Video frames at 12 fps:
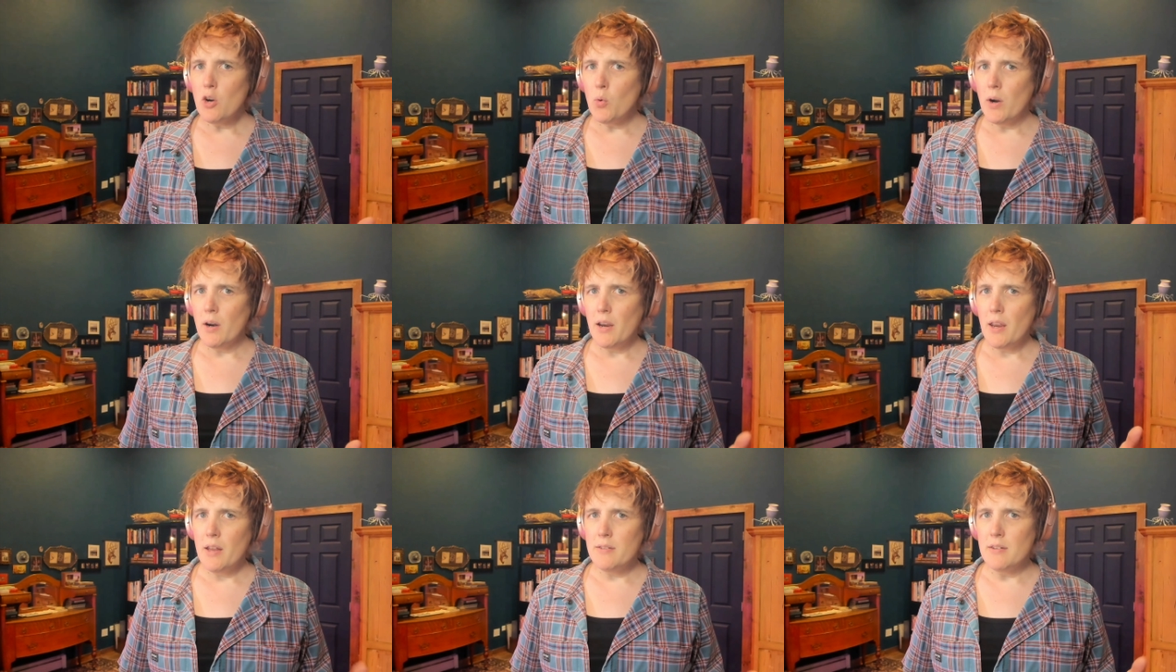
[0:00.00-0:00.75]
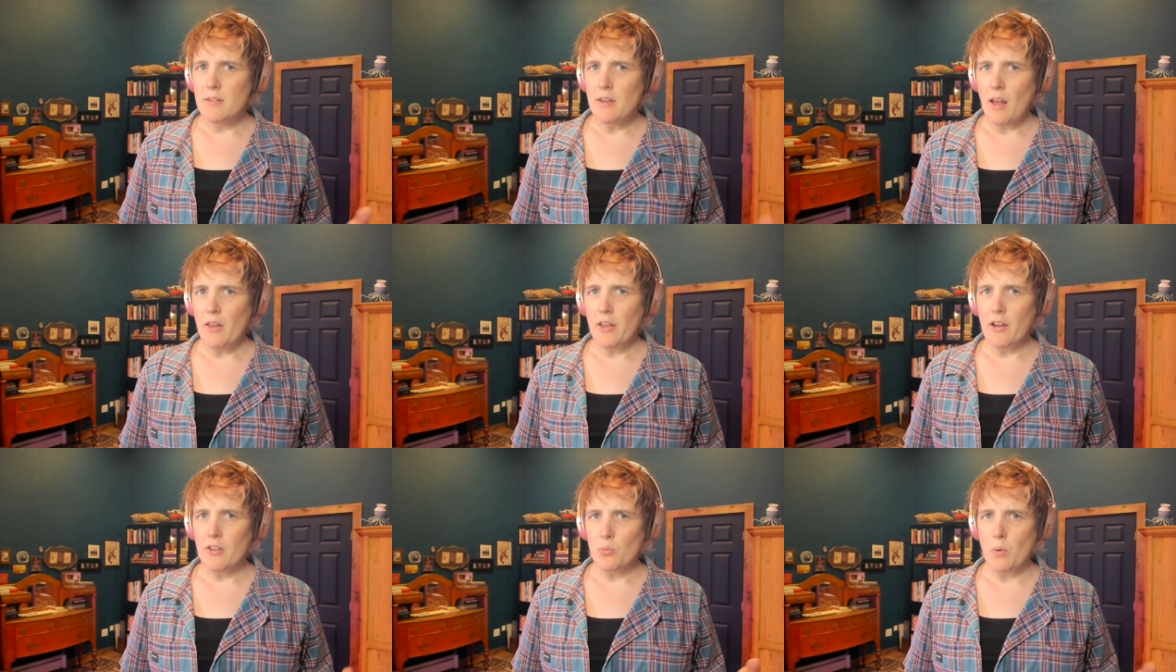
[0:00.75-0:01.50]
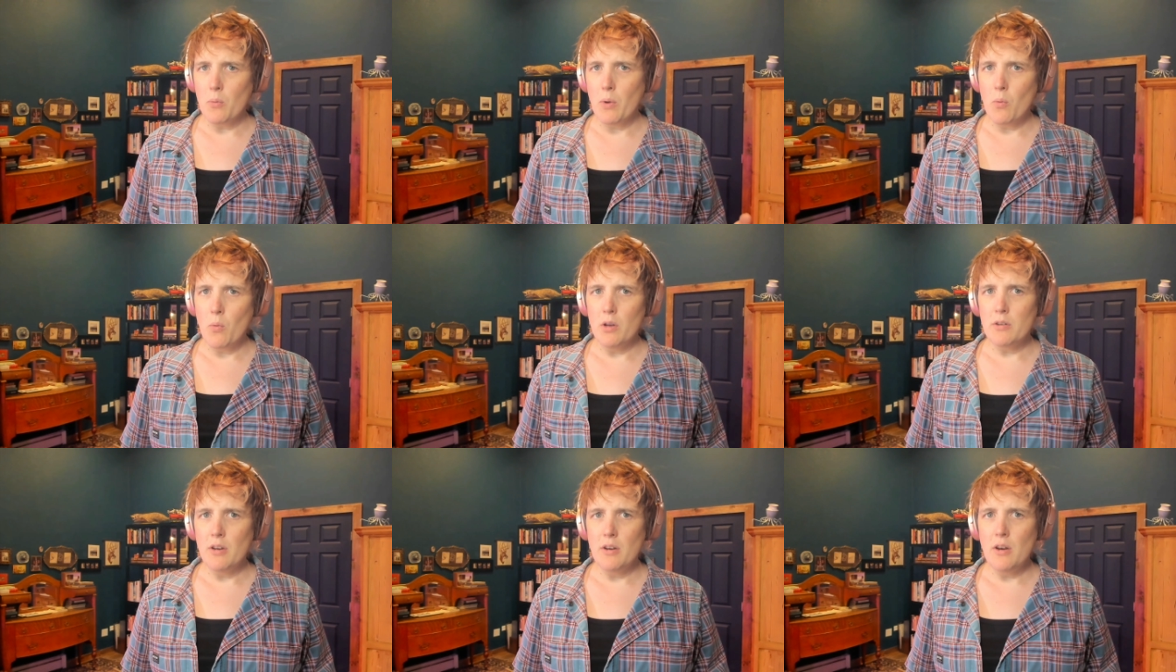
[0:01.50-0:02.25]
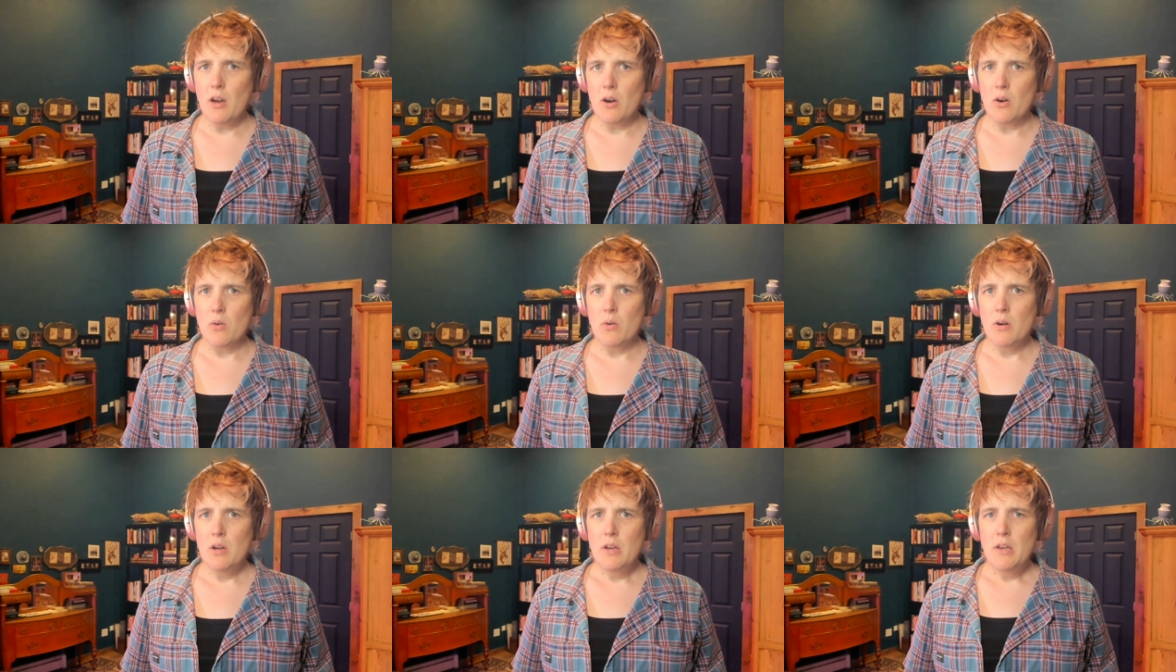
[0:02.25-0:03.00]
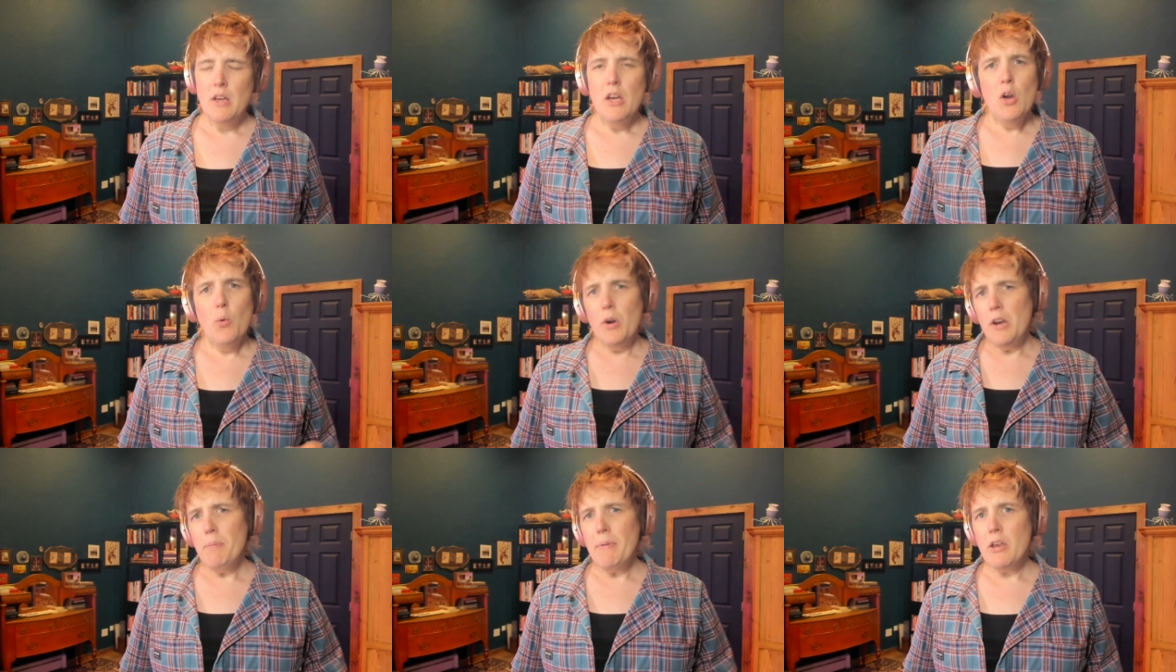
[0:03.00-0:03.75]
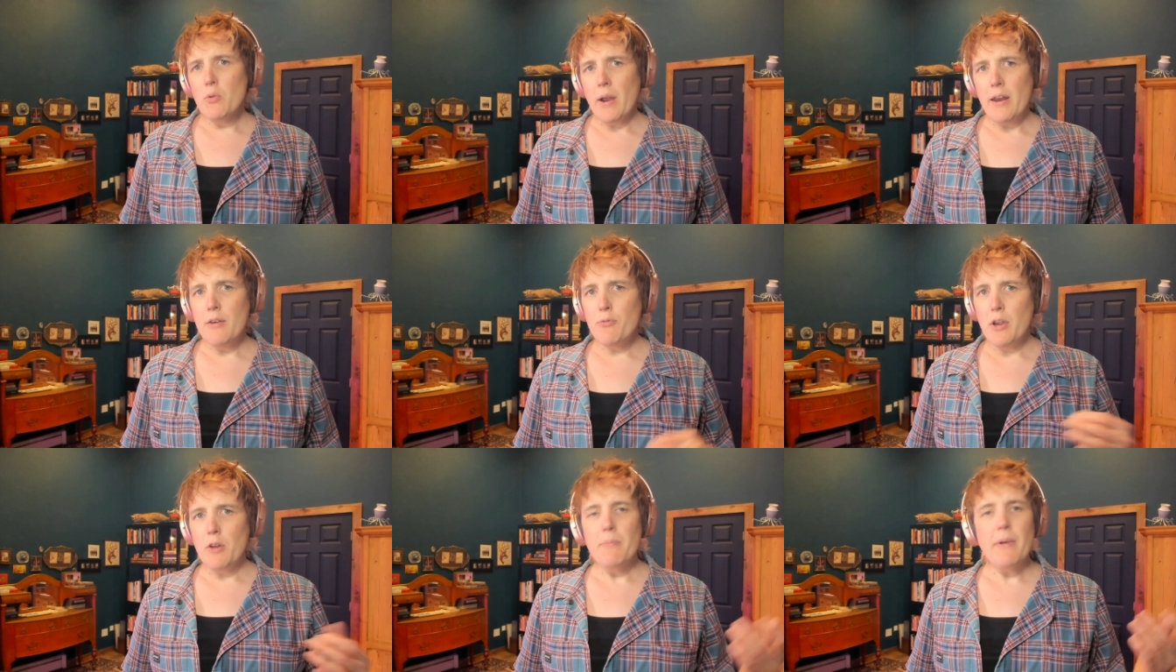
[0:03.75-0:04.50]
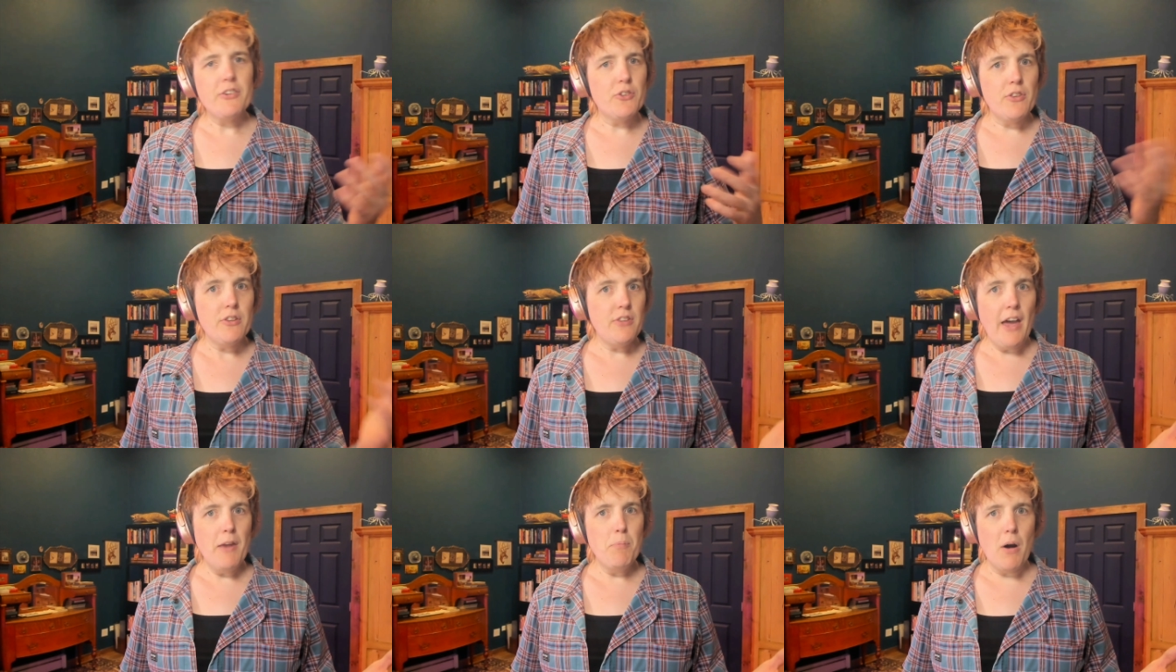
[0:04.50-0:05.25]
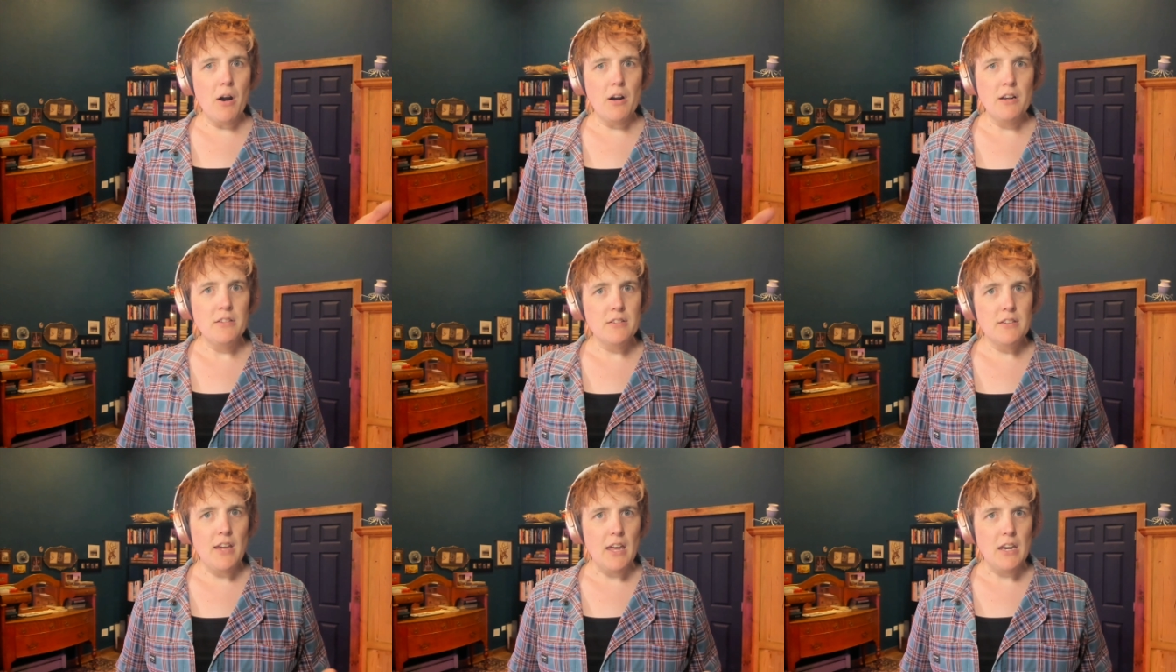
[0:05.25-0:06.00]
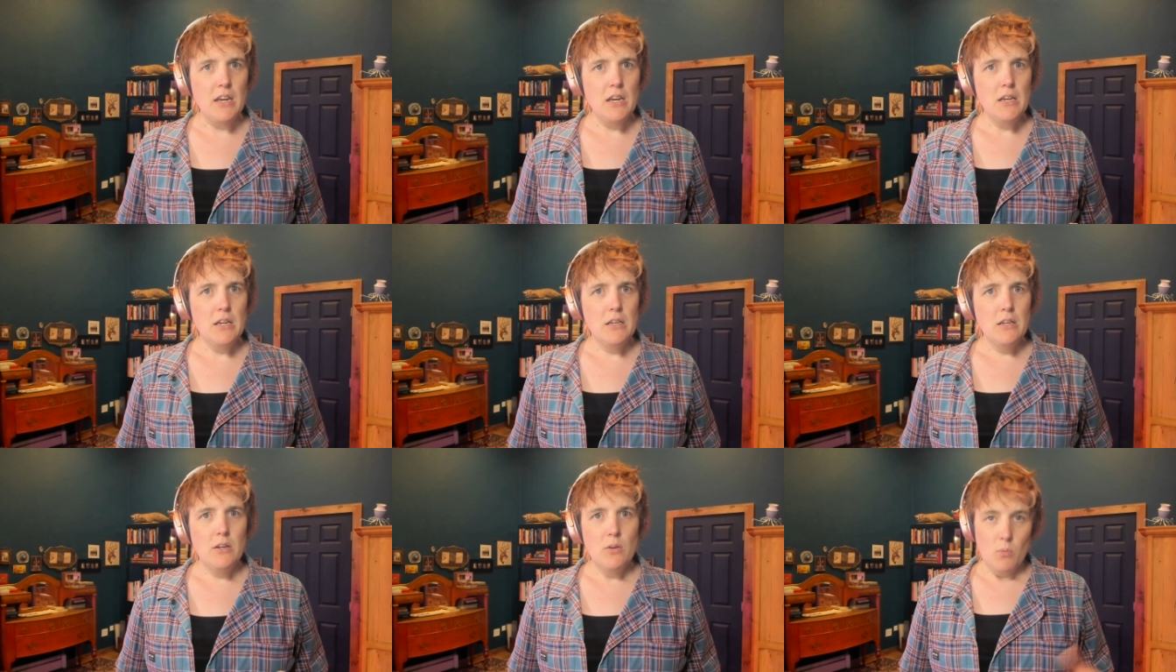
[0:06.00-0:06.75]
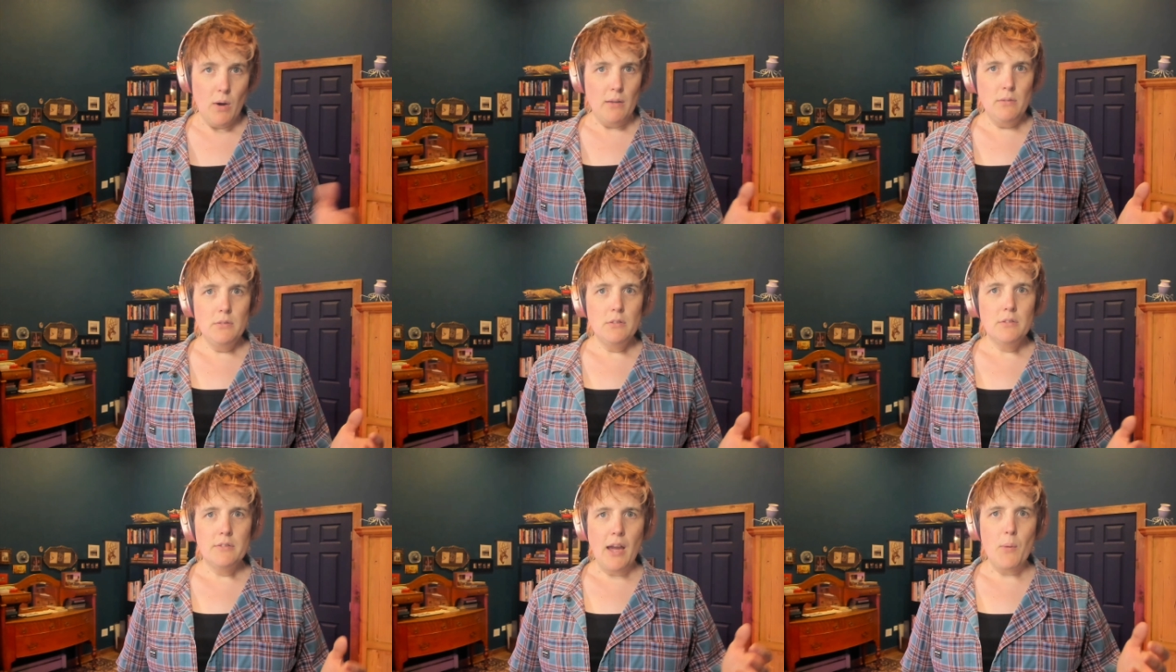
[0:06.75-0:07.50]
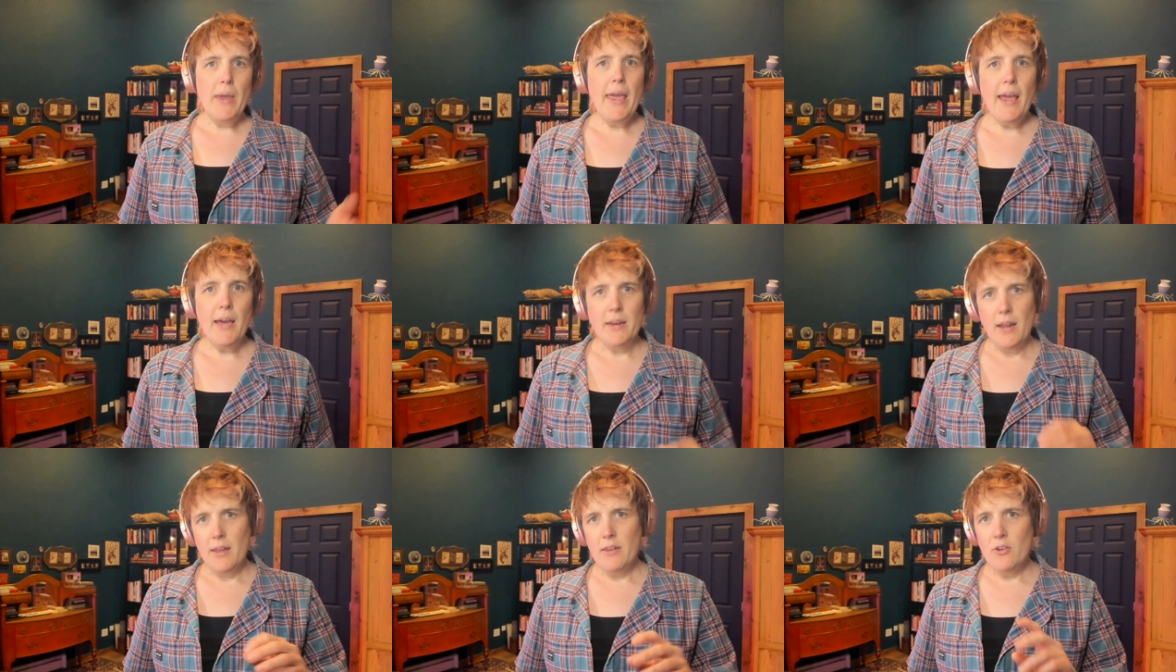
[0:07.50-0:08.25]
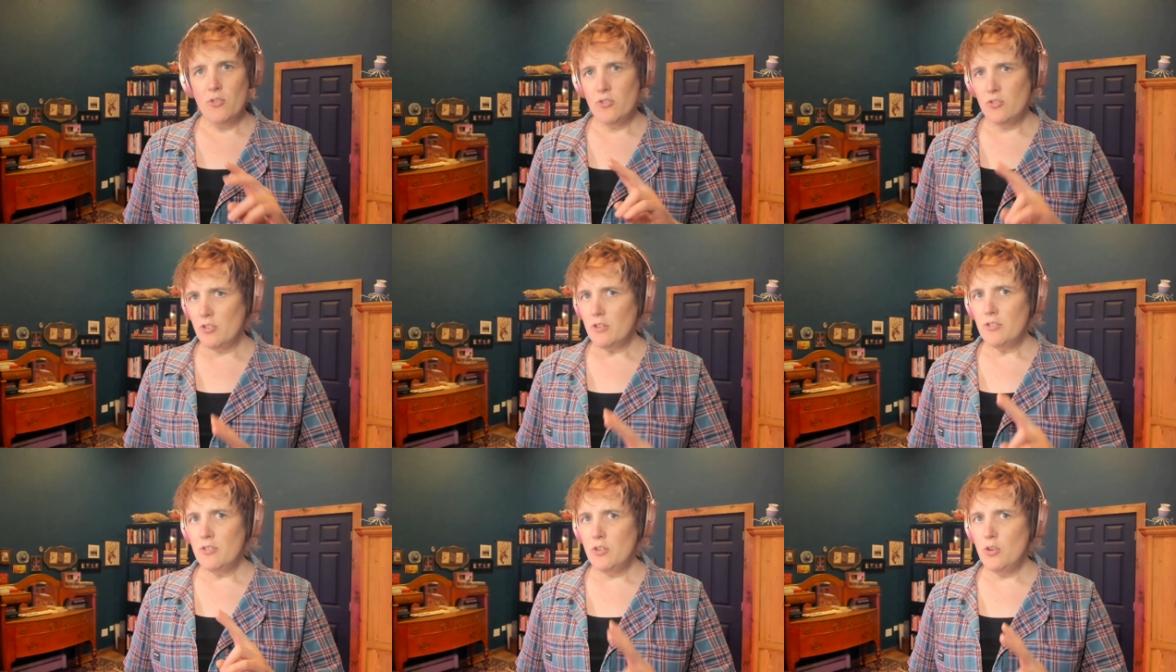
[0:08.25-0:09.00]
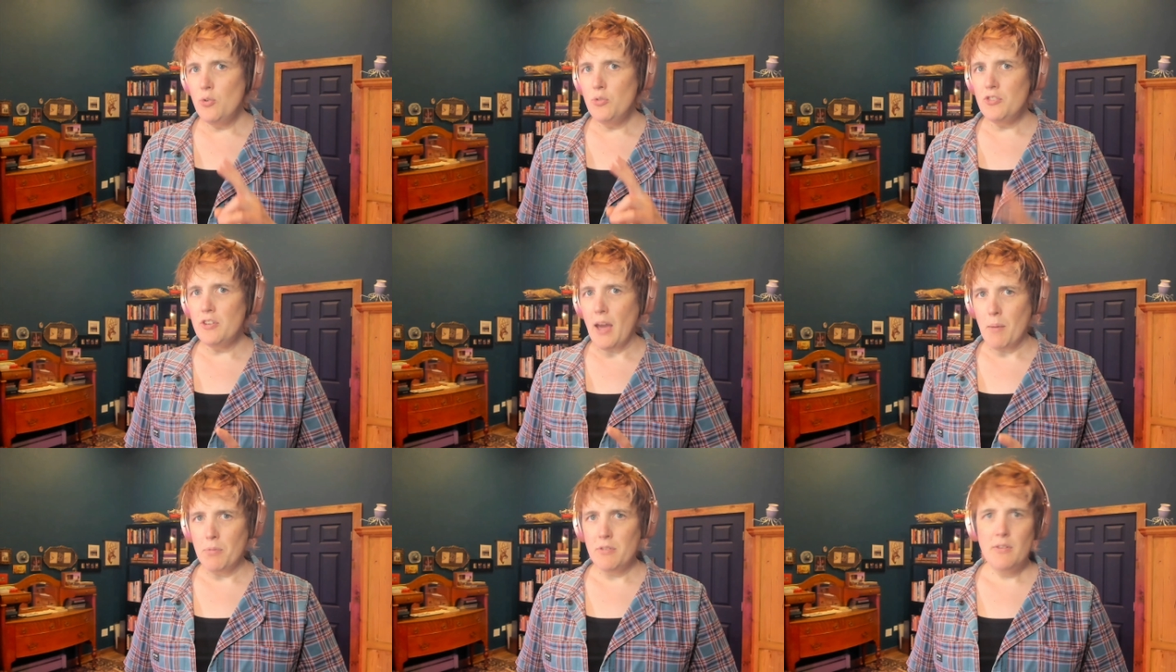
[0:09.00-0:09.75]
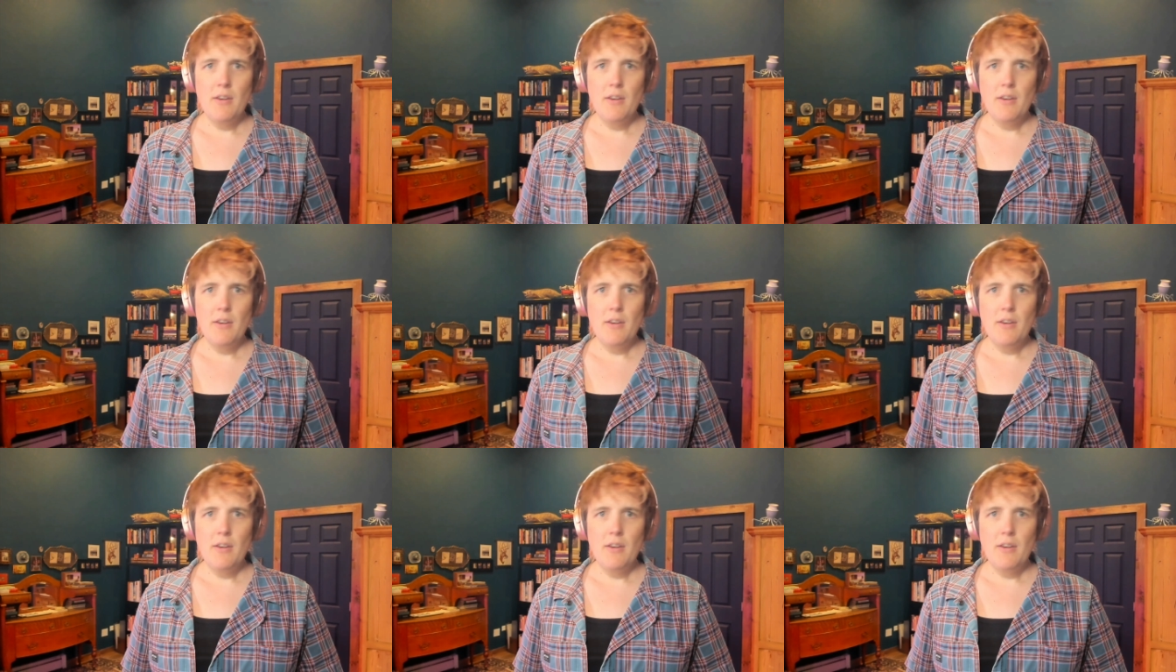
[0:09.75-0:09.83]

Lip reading: query isn't telling us what we want to know. Wouldn't it be great if we could measure the sidebar instead? Well, now we can, and there's just 2 steps.